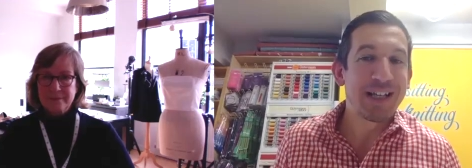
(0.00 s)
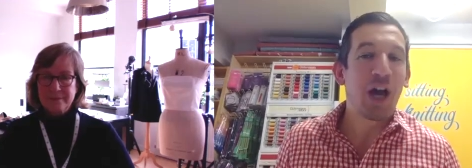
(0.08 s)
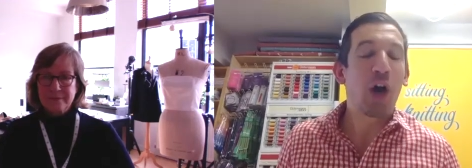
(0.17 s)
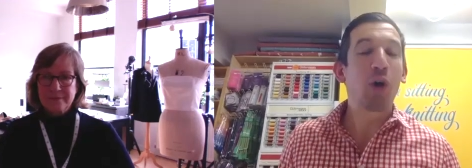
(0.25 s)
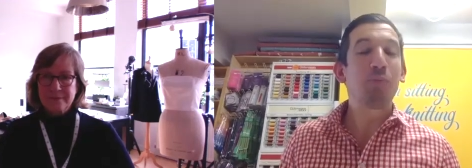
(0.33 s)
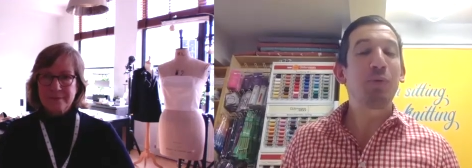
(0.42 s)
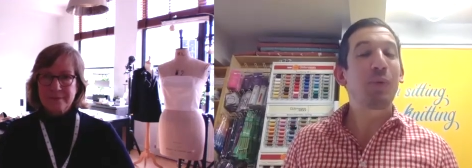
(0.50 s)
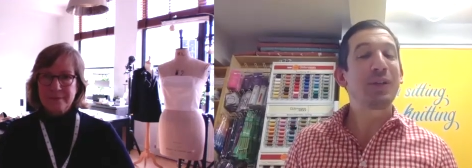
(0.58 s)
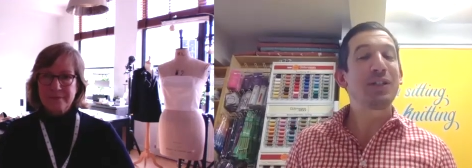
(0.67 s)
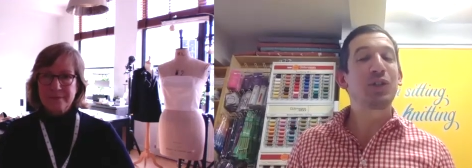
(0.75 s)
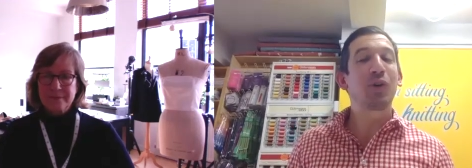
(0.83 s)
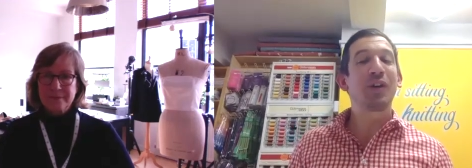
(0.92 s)
Speaker 1: Hope you
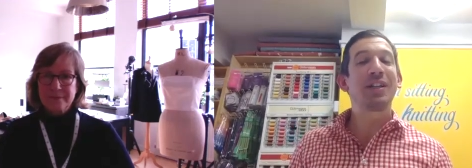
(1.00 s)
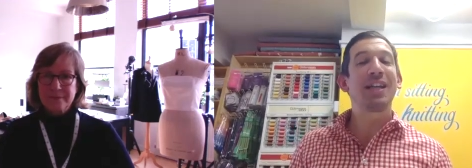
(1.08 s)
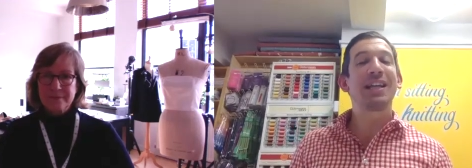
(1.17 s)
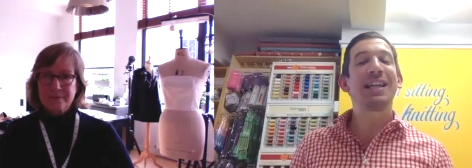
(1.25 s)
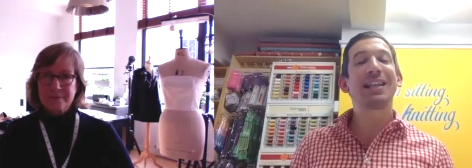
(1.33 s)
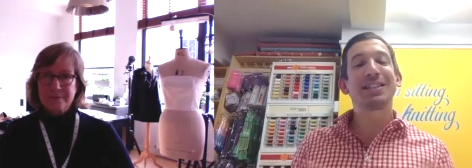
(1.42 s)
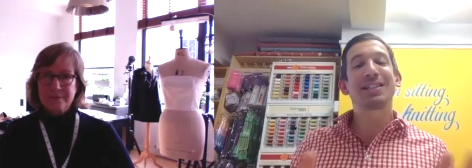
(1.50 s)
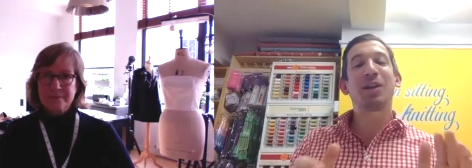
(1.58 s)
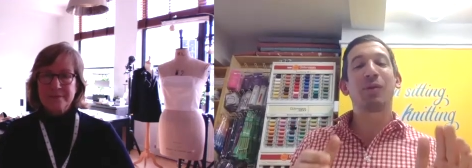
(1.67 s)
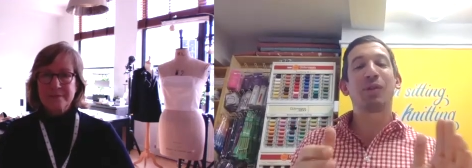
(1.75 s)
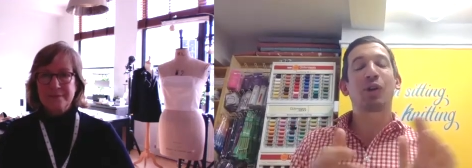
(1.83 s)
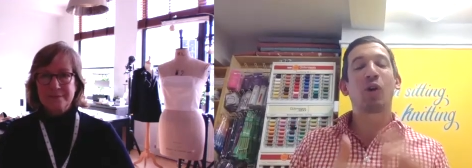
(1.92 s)
enjoyed it. Let us know
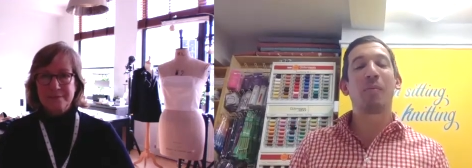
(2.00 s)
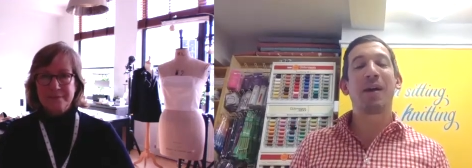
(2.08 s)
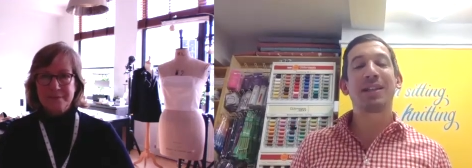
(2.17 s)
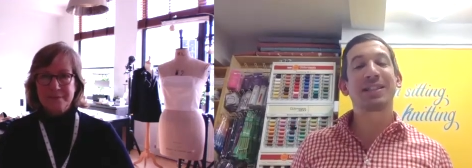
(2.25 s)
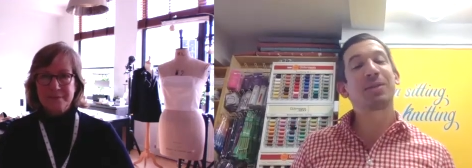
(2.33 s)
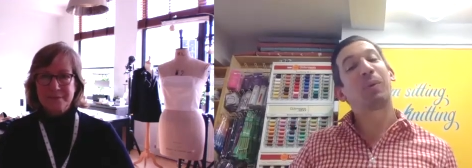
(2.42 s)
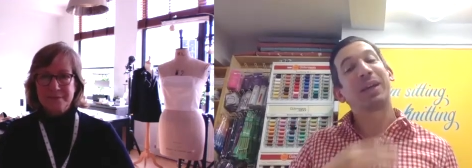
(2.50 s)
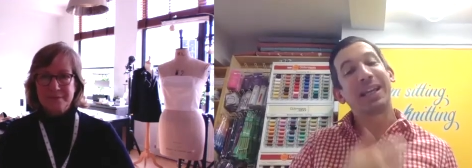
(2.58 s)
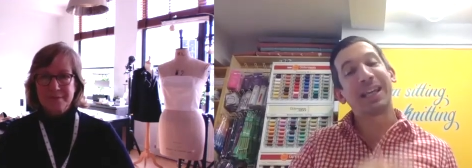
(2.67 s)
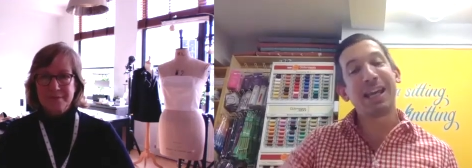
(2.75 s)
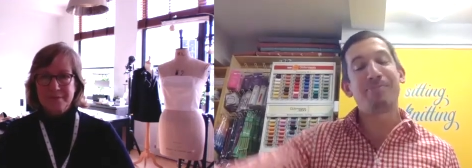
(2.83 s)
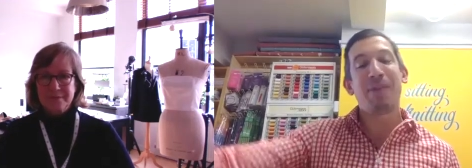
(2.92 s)
in the comments so we can
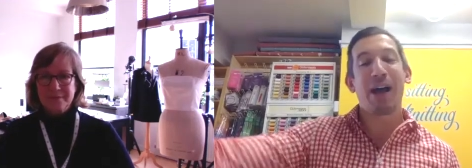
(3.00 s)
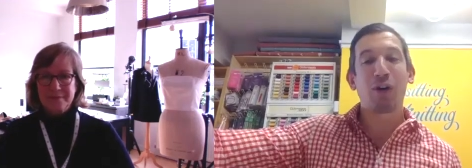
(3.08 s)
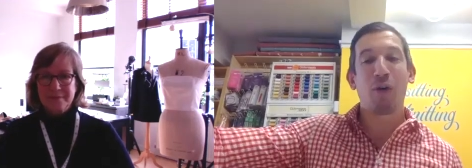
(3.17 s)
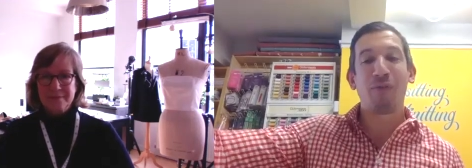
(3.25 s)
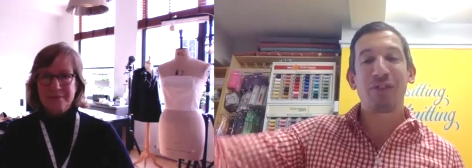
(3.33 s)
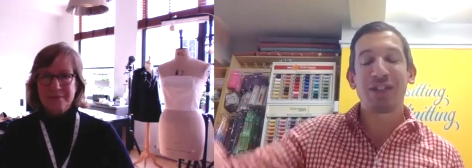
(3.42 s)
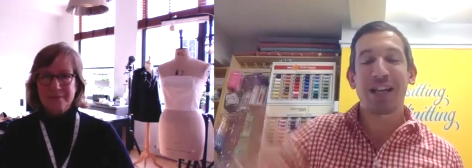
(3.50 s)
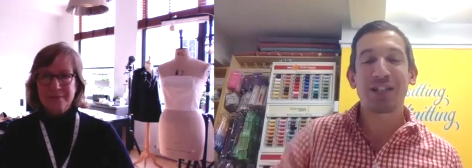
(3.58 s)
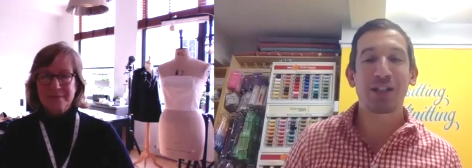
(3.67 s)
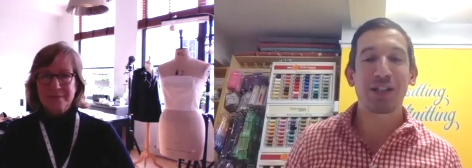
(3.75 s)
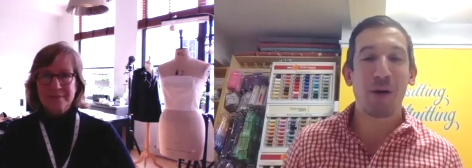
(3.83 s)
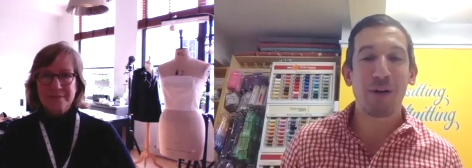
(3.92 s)
keep that
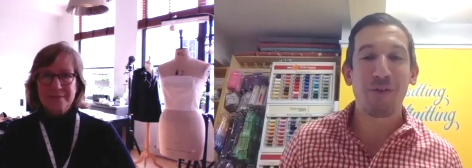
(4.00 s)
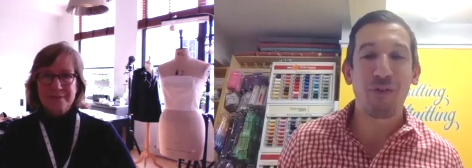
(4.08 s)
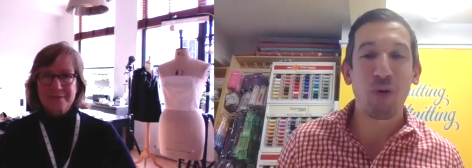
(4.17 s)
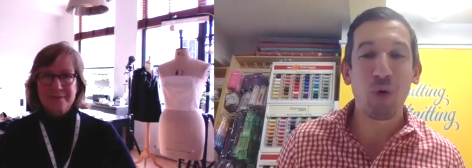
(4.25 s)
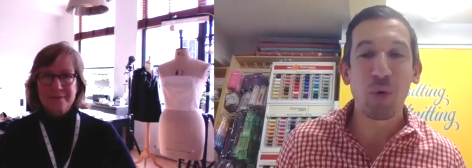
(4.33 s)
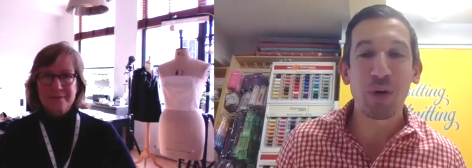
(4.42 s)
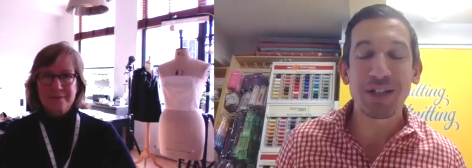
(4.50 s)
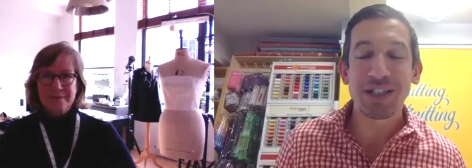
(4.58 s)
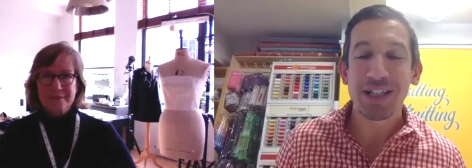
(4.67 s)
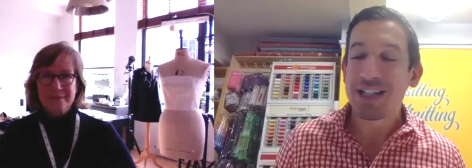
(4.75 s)
conversation going forward.